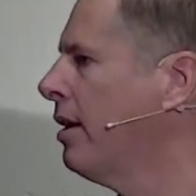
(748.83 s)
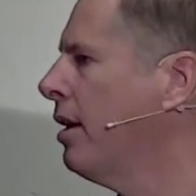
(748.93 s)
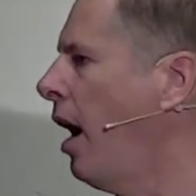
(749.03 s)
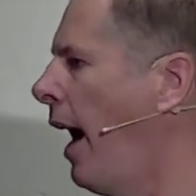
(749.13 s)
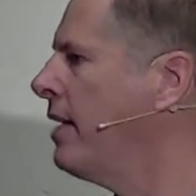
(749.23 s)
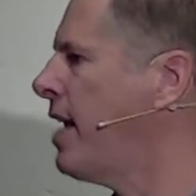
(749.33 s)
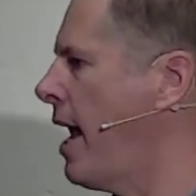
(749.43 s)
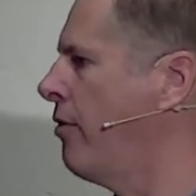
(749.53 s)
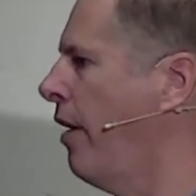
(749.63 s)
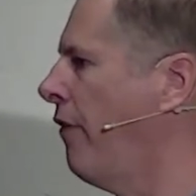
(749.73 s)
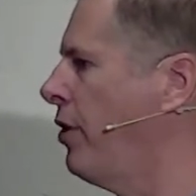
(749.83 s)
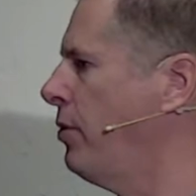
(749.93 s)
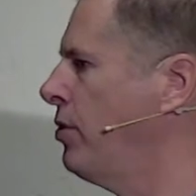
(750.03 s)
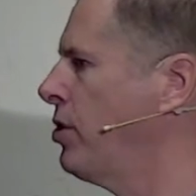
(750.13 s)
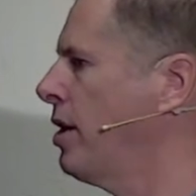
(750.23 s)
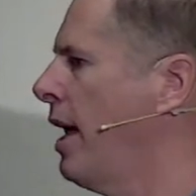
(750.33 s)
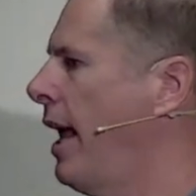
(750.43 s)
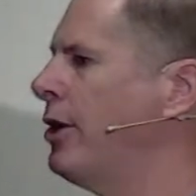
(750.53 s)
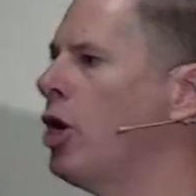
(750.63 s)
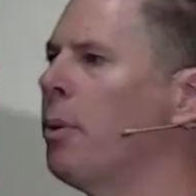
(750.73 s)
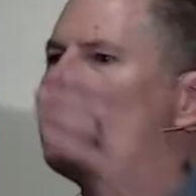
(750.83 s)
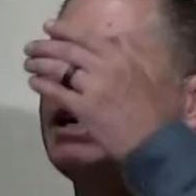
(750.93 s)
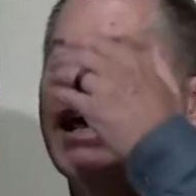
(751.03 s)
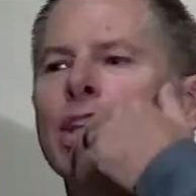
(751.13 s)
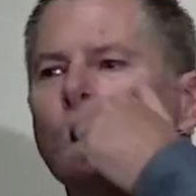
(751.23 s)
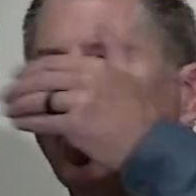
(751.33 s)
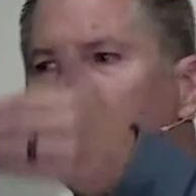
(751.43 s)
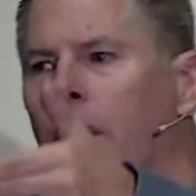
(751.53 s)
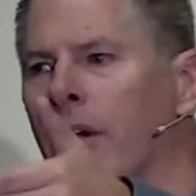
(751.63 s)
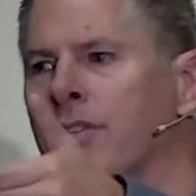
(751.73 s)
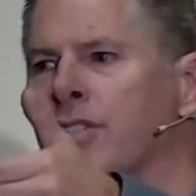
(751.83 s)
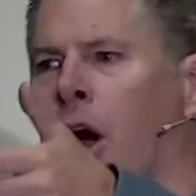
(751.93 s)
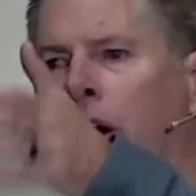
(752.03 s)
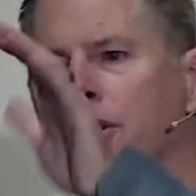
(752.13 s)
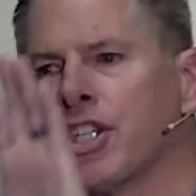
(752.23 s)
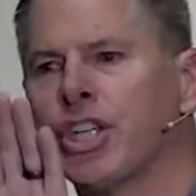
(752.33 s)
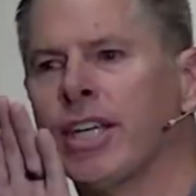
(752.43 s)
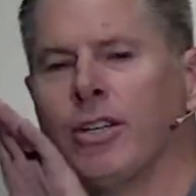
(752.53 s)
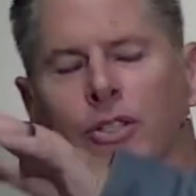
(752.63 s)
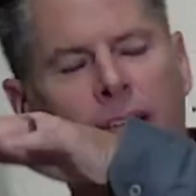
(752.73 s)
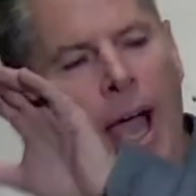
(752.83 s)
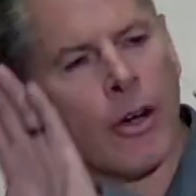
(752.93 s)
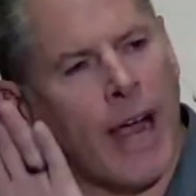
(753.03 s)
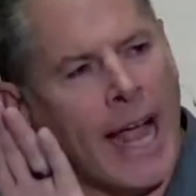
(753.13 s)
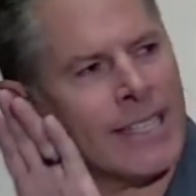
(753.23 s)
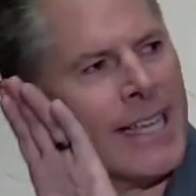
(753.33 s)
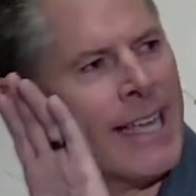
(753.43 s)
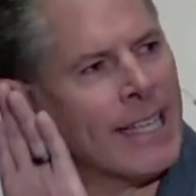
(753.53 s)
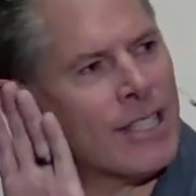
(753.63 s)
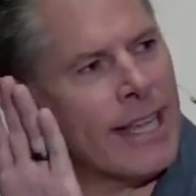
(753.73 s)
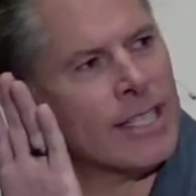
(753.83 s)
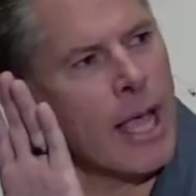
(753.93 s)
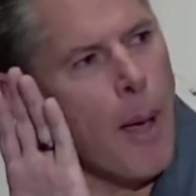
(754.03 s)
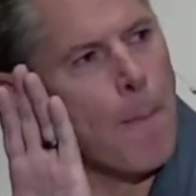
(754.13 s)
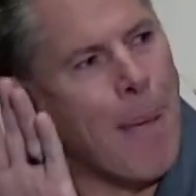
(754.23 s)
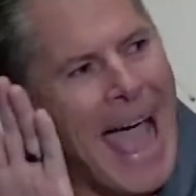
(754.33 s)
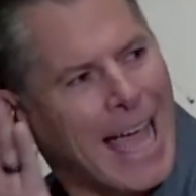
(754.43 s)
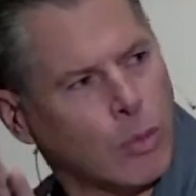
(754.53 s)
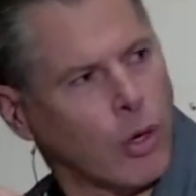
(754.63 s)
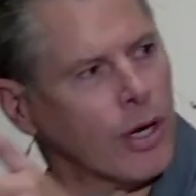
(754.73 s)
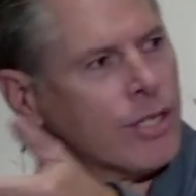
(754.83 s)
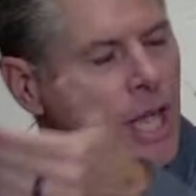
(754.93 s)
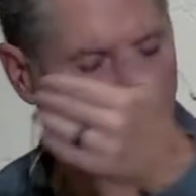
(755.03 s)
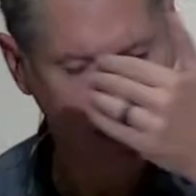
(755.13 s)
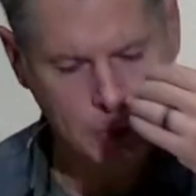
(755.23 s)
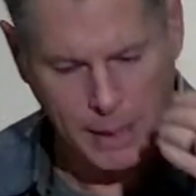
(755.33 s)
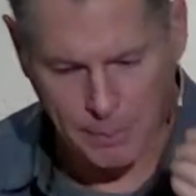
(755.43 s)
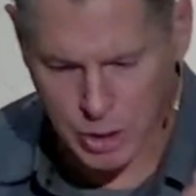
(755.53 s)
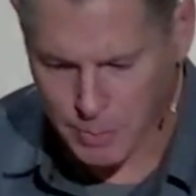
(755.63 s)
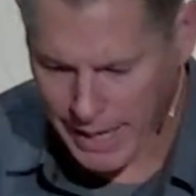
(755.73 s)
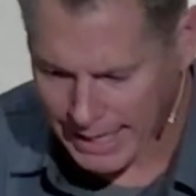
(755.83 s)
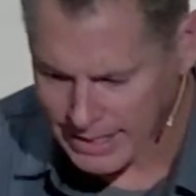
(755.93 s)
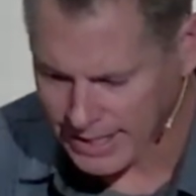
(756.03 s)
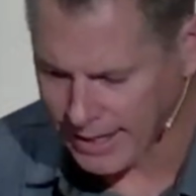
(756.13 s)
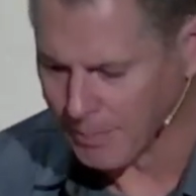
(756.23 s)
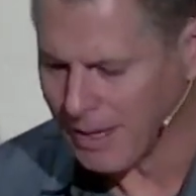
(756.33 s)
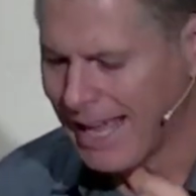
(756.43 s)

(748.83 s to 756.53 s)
I take refuge. It's almost that his words are a shield counteracting against these bad words of these people speaking to him.